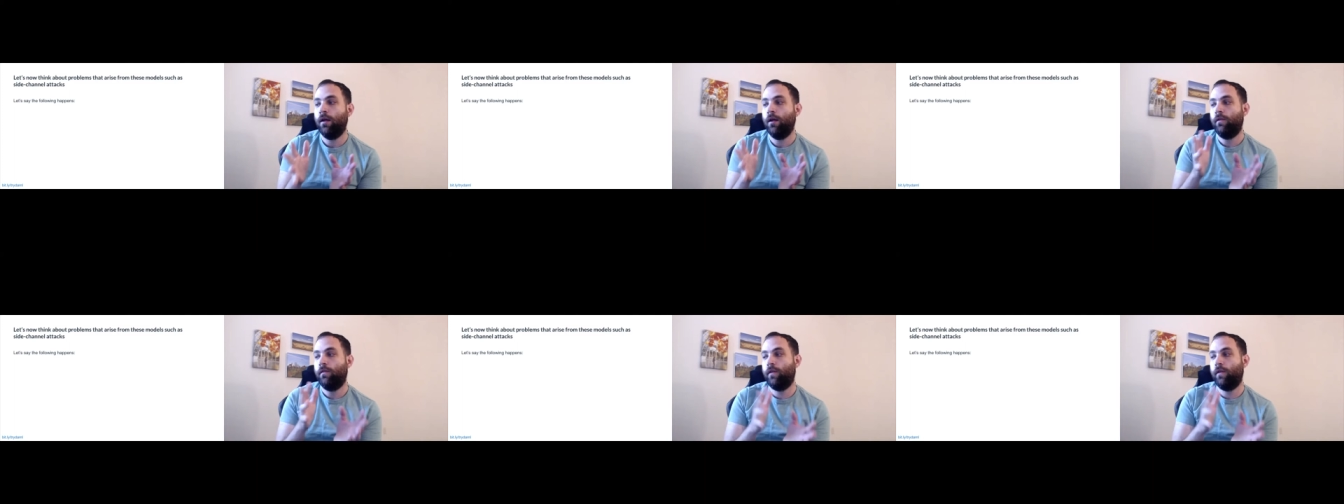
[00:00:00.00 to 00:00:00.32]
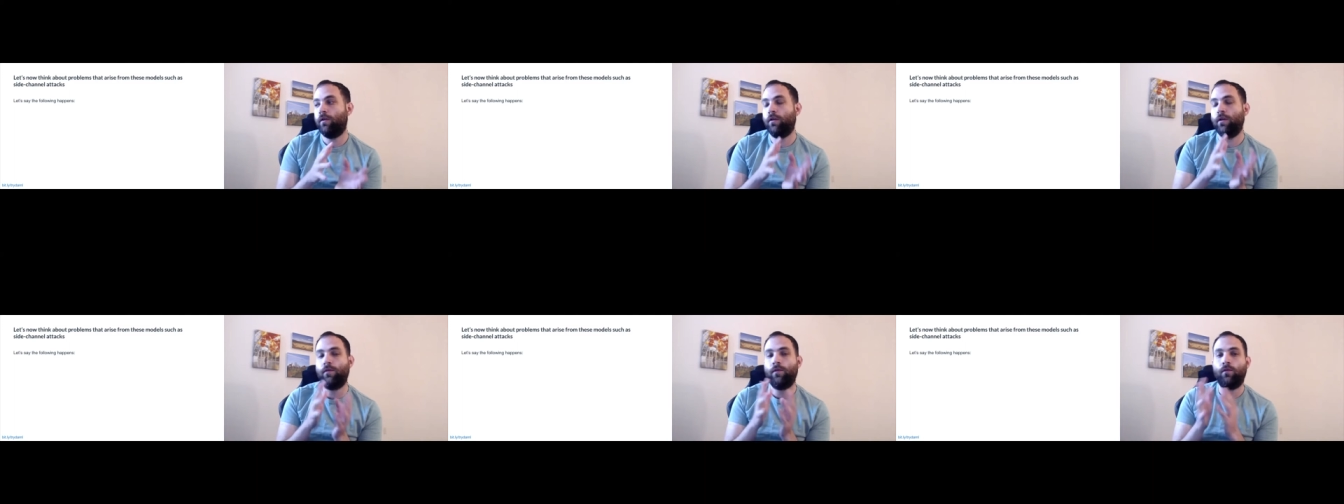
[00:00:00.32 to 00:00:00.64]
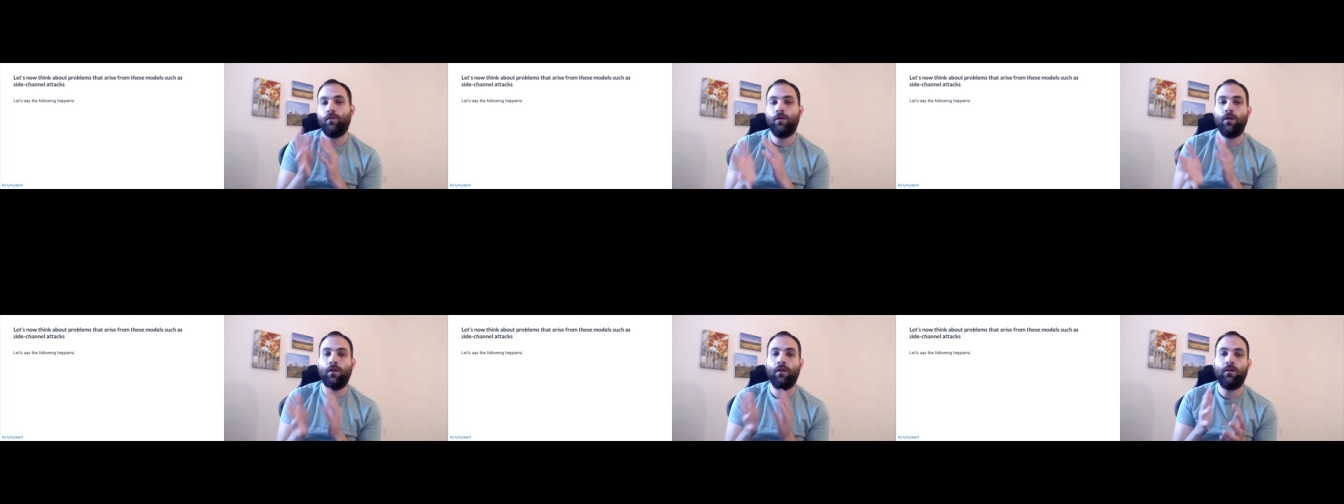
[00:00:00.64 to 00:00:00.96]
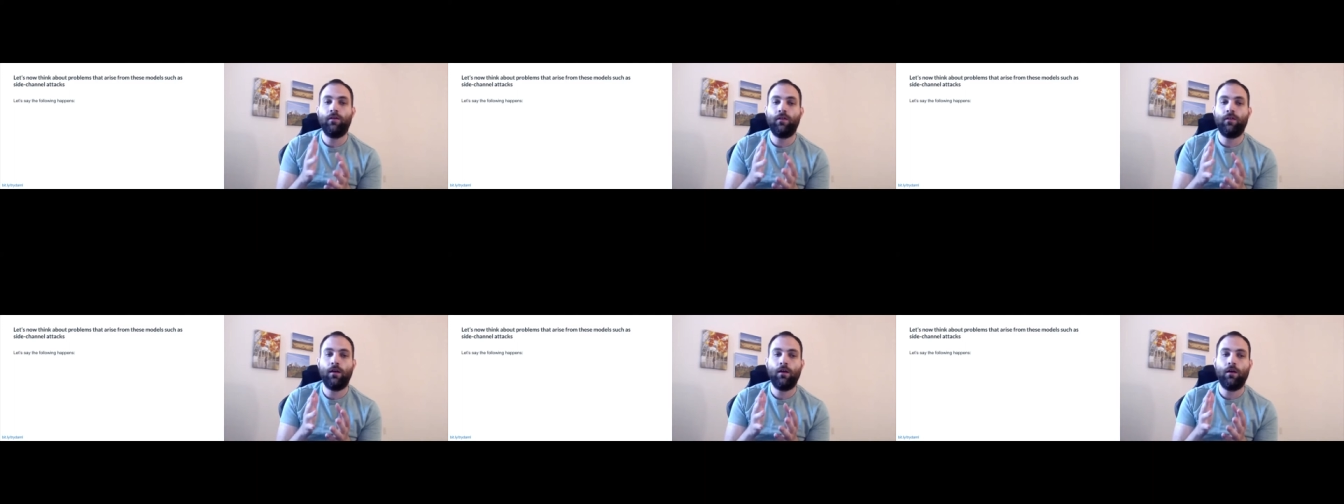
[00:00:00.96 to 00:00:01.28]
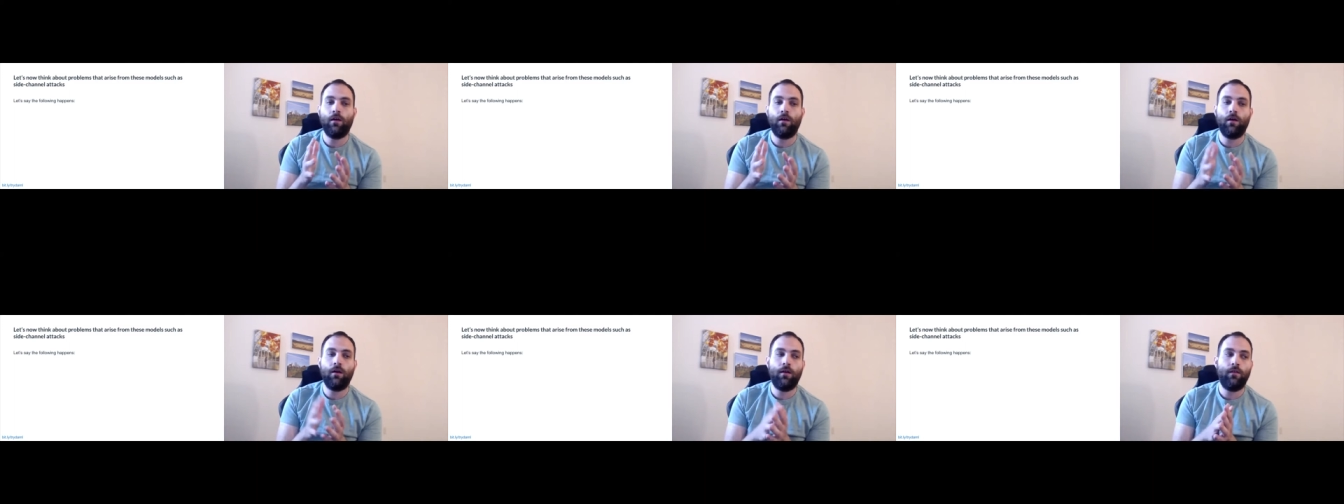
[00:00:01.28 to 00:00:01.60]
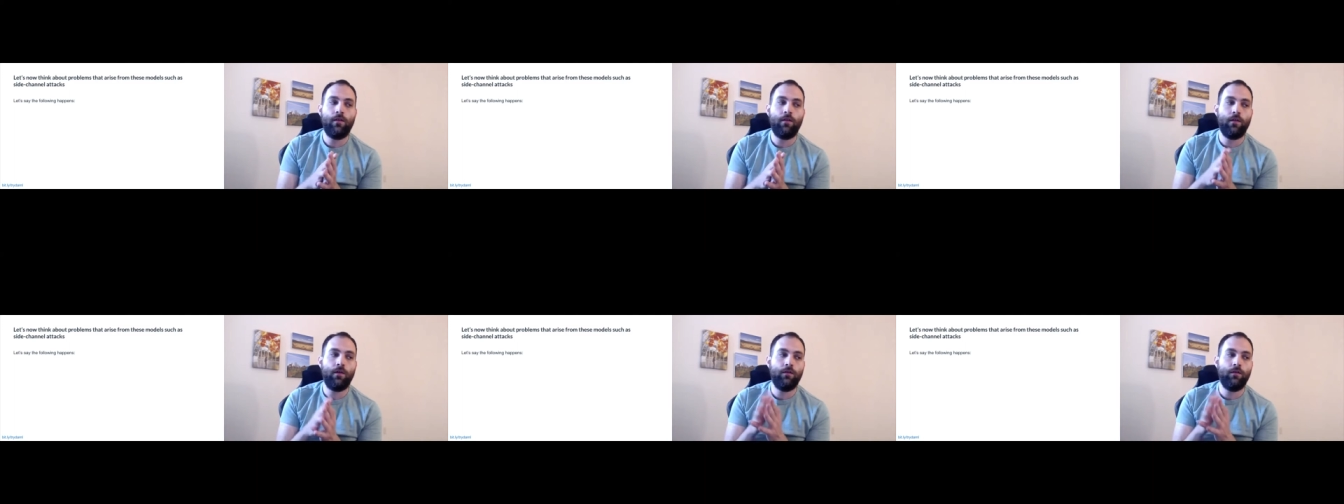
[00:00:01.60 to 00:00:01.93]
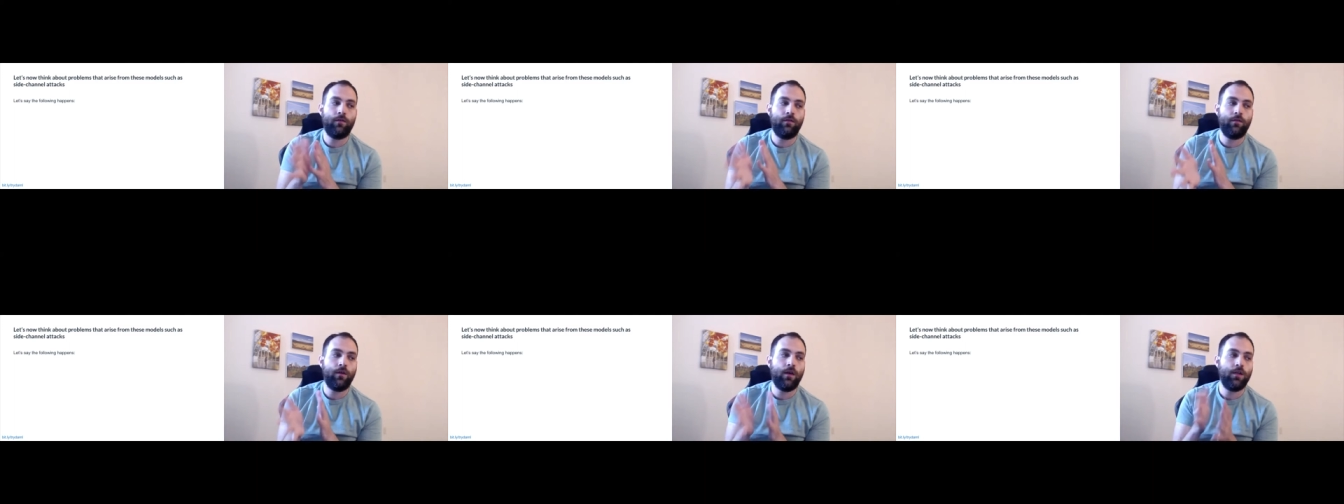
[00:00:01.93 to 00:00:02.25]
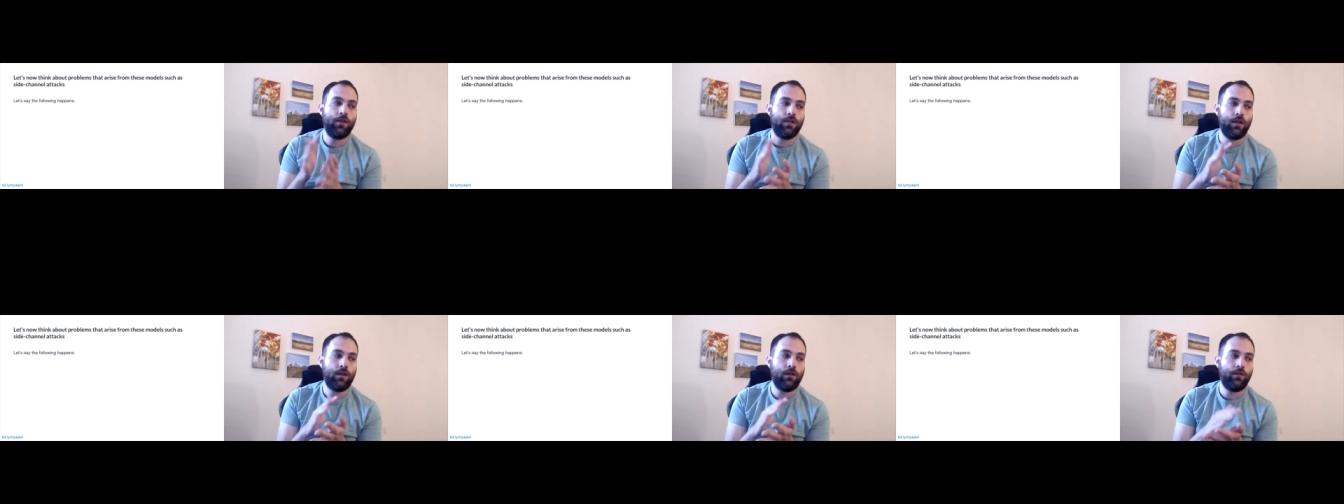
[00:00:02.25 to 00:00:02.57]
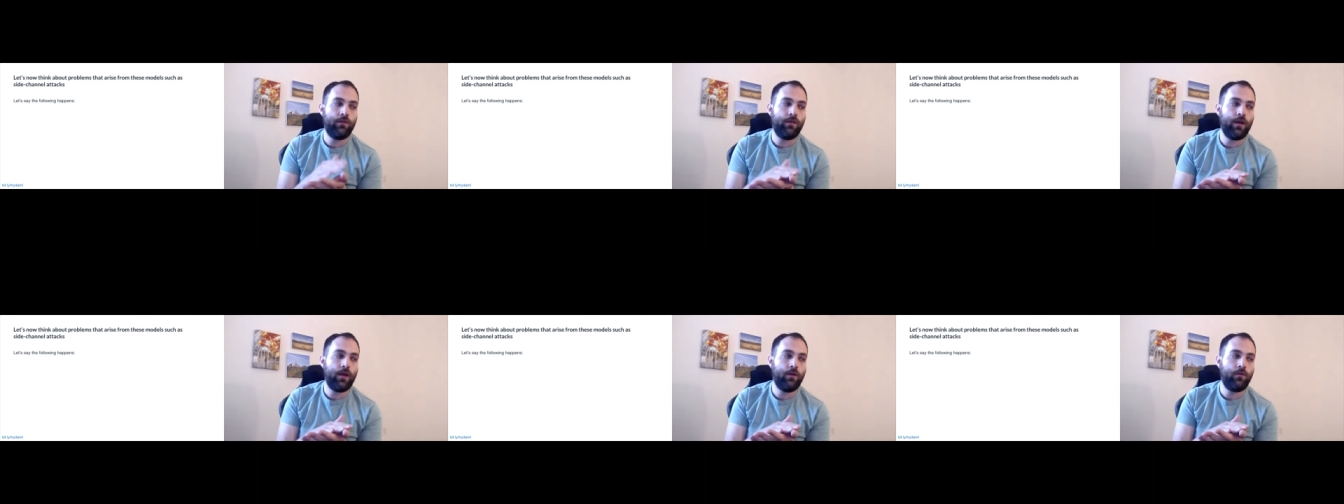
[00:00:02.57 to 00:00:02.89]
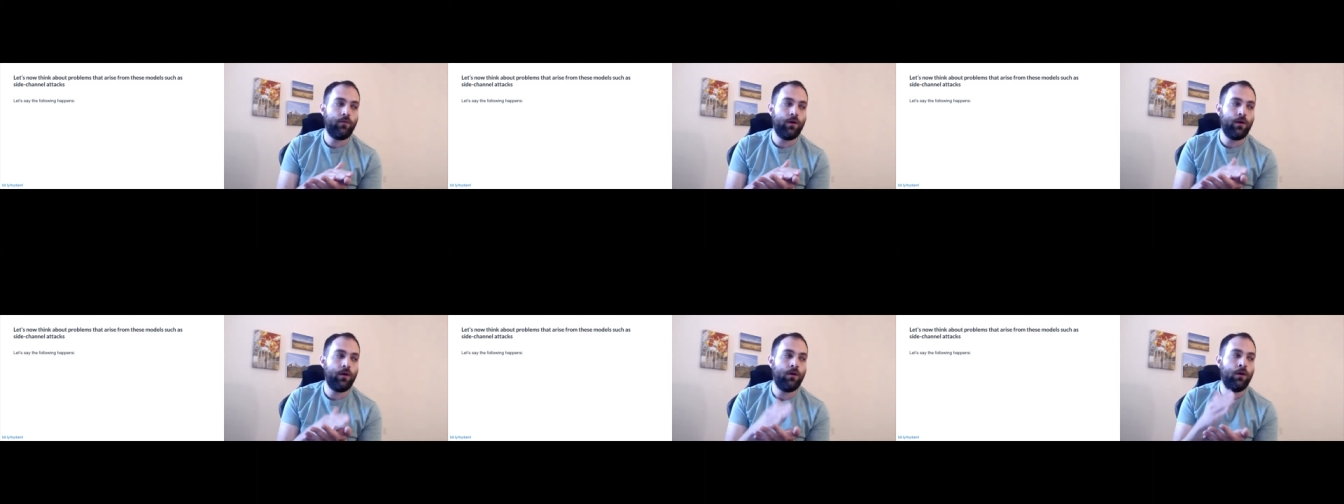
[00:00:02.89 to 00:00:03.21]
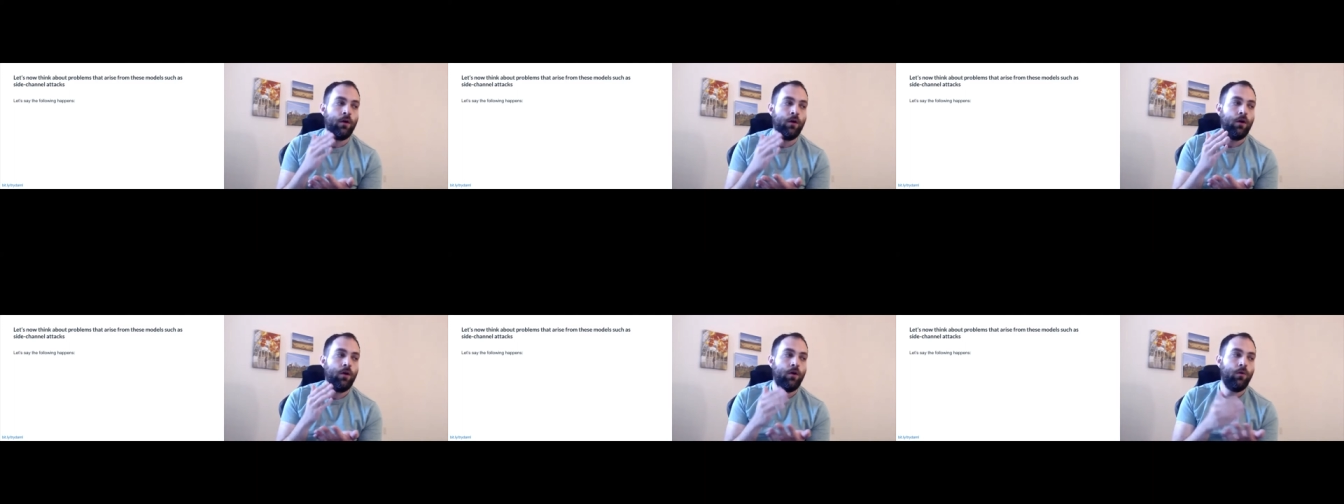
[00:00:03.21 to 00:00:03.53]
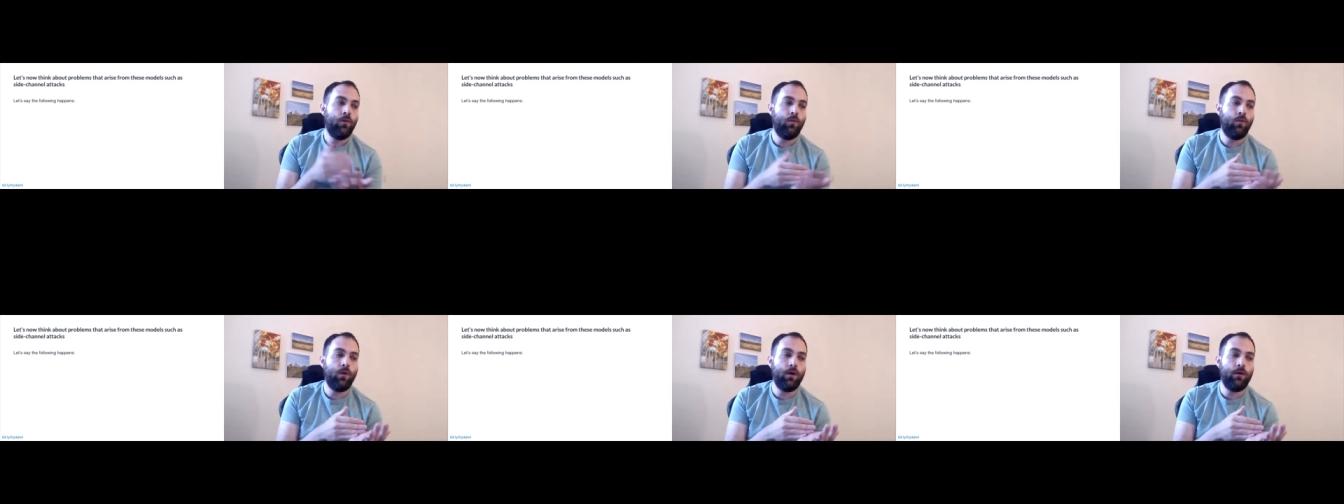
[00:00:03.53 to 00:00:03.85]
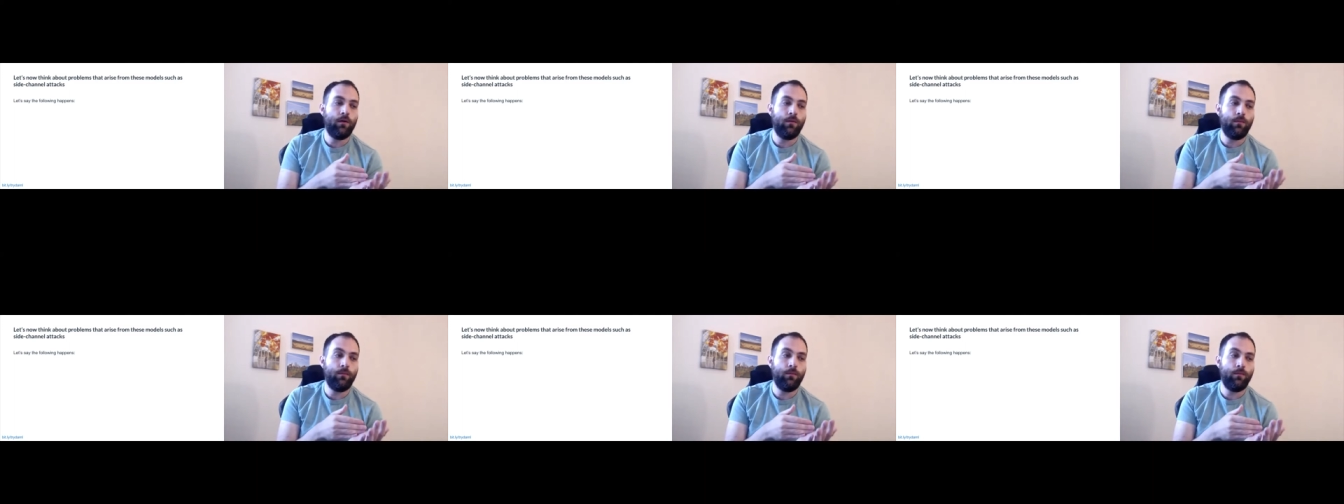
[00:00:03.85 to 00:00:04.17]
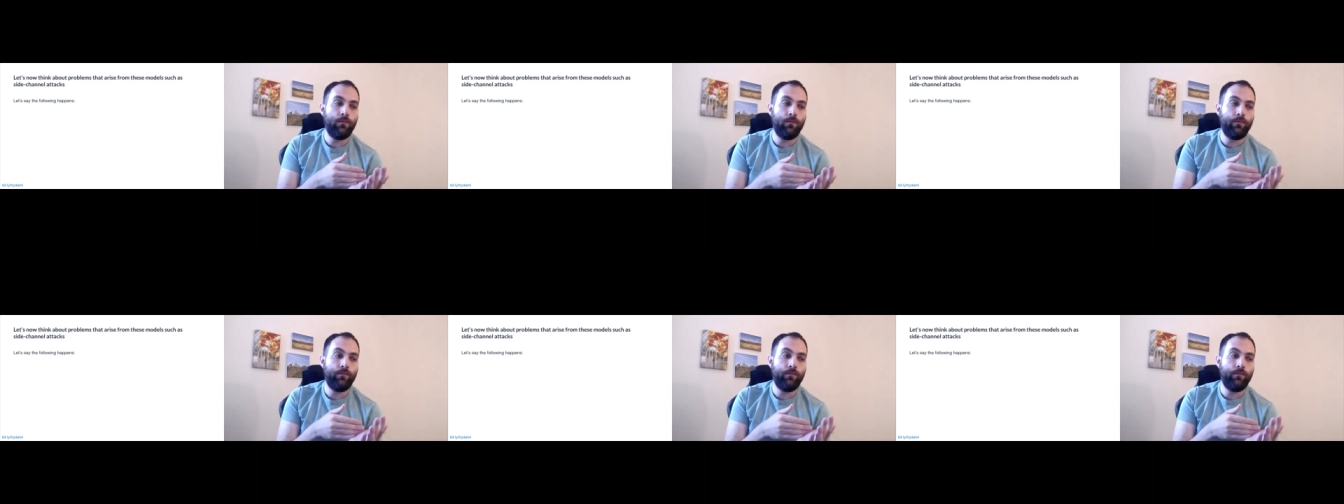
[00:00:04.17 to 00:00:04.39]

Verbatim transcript: they don't even realize they are. And then there's a side channel attack where one